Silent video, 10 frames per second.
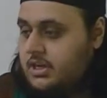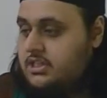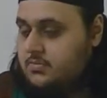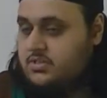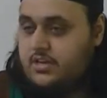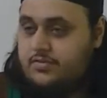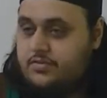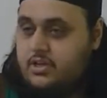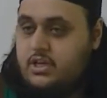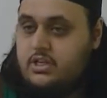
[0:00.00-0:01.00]
Ism
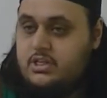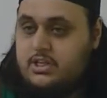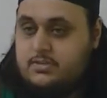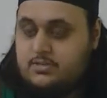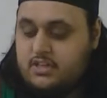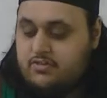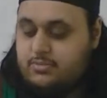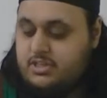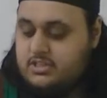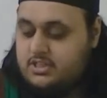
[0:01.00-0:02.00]
zarf
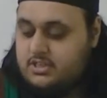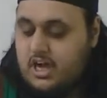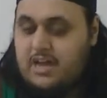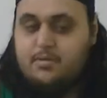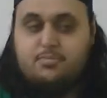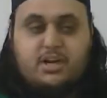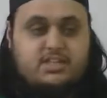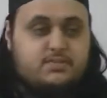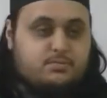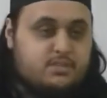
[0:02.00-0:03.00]
means the time and
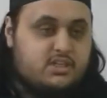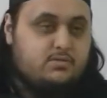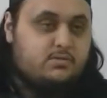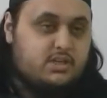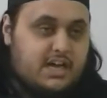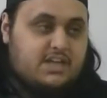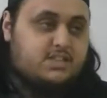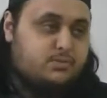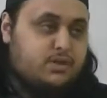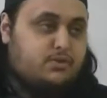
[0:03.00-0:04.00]
place of something, an
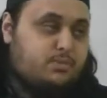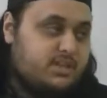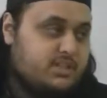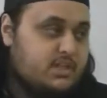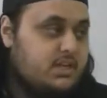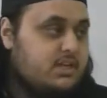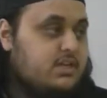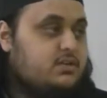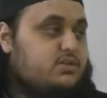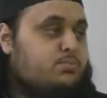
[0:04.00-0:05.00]
action when it took place.
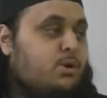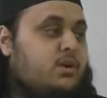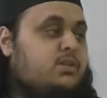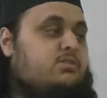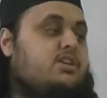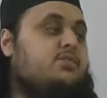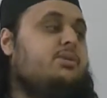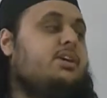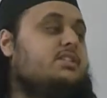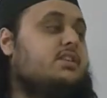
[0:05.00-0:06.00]
So Mawlid literally
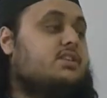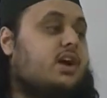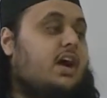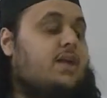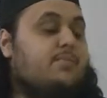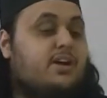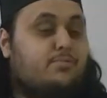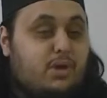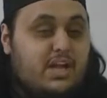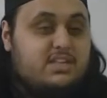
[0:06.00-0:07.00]
means the time
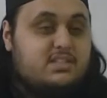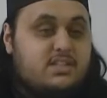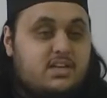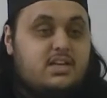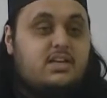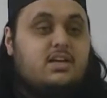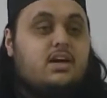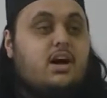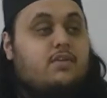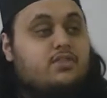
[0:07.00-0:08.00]
and place
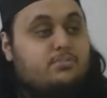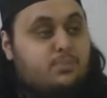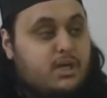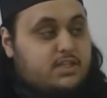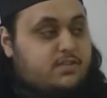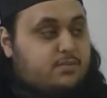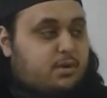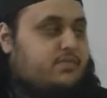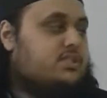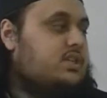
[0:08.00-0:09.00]
of the birth of the
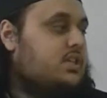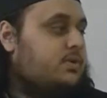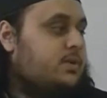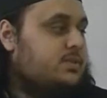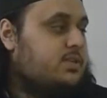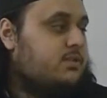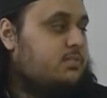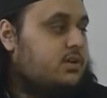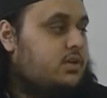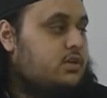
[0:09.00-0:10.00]
Prophet sallallahu alaihi wasallam.
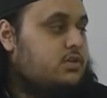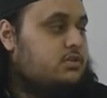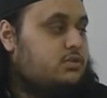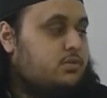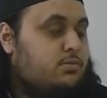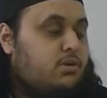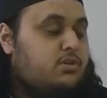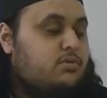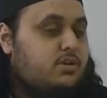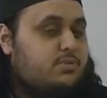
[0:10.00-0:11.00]
So the
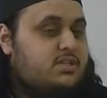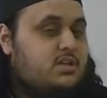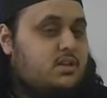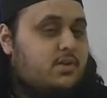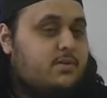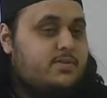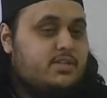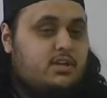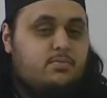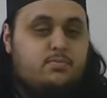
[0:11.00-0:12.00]
Mawlidun Nabi sallallahu alaihi
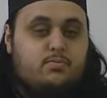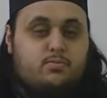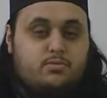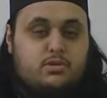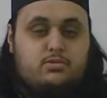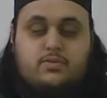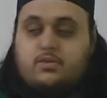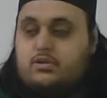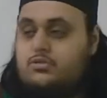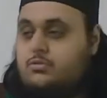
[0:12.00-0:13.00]
wasallam, those who have
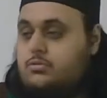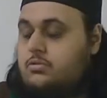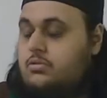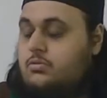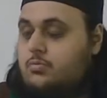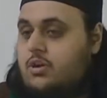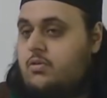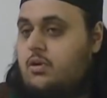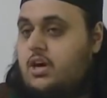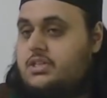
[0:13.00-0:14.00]
gone to Umrah
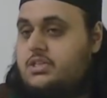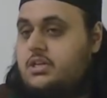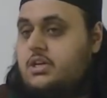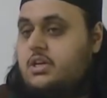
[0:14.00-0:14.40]
or Hajj